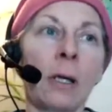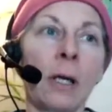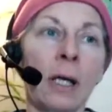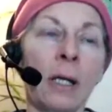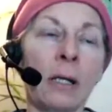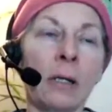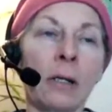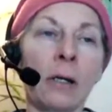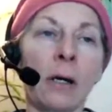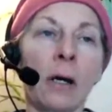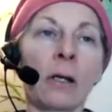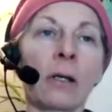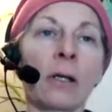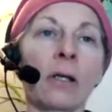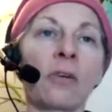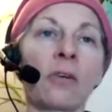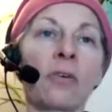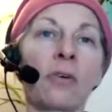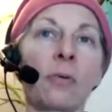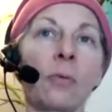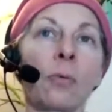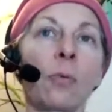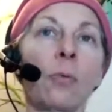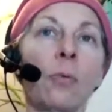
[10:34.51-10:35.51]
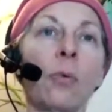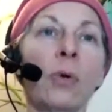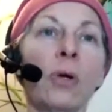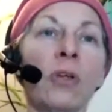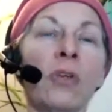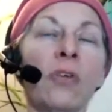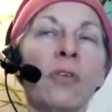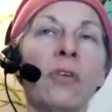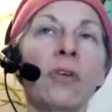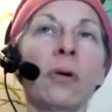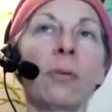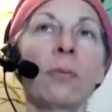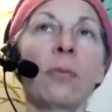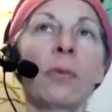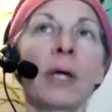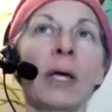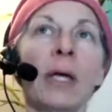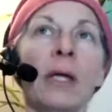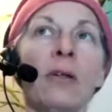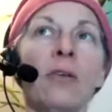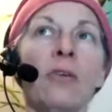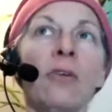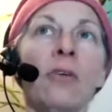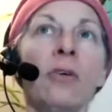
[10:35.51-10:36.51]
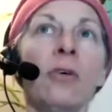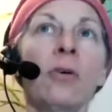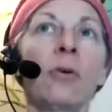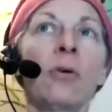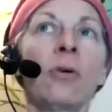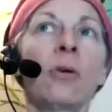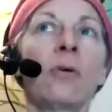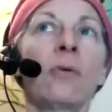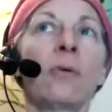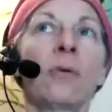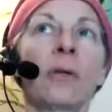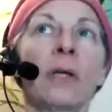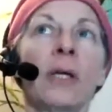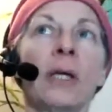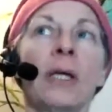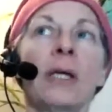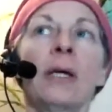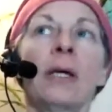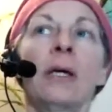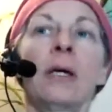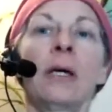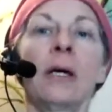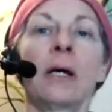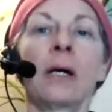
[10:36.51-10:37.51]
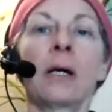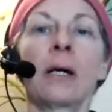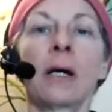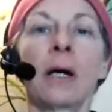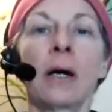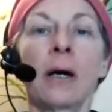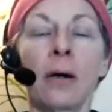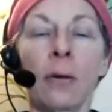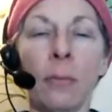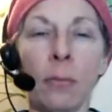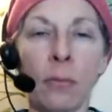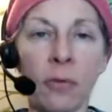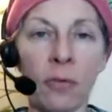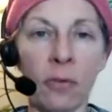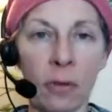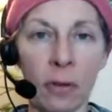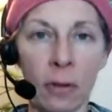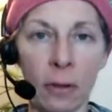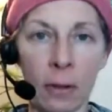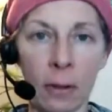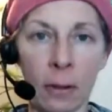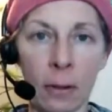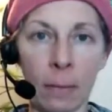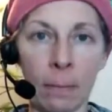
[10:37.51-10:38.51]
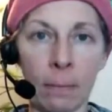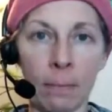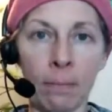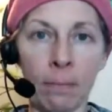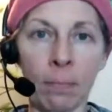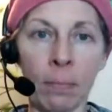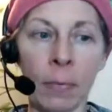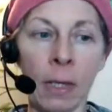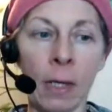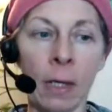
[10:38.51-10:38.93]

and knowledge and wisdom that intuitively comes to them